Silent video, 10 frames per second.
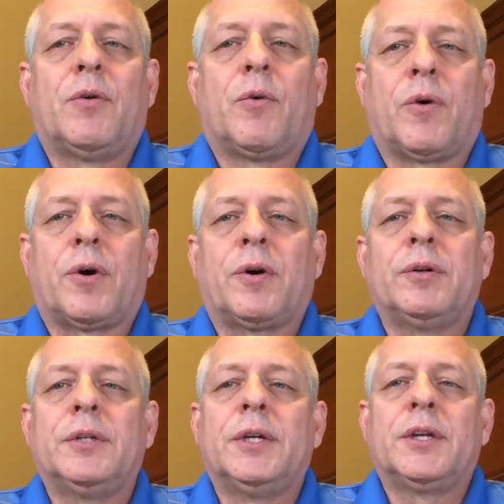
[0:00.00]

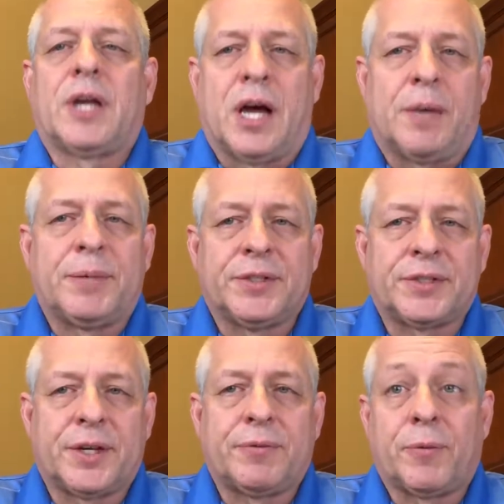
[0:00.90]
or
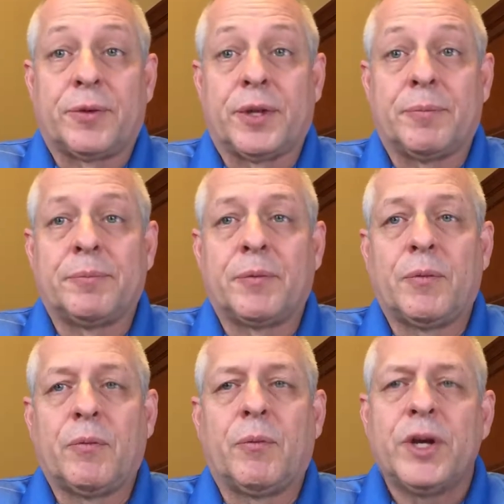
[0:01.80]
compensate for them.
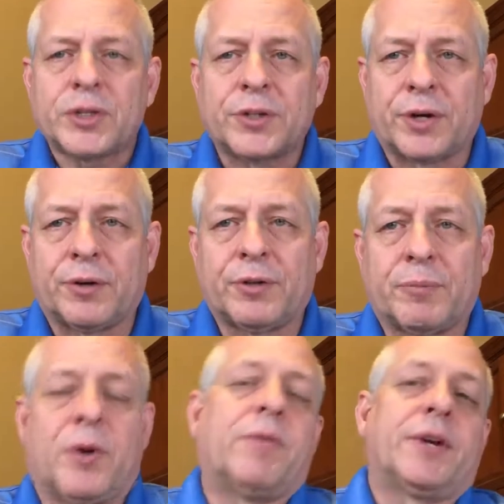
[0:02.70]
We should turn
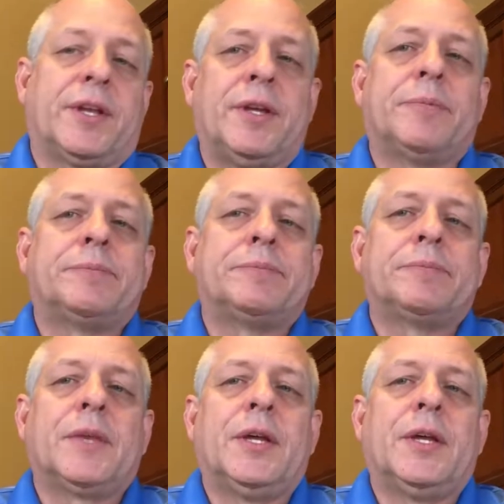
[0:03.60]
them over to him.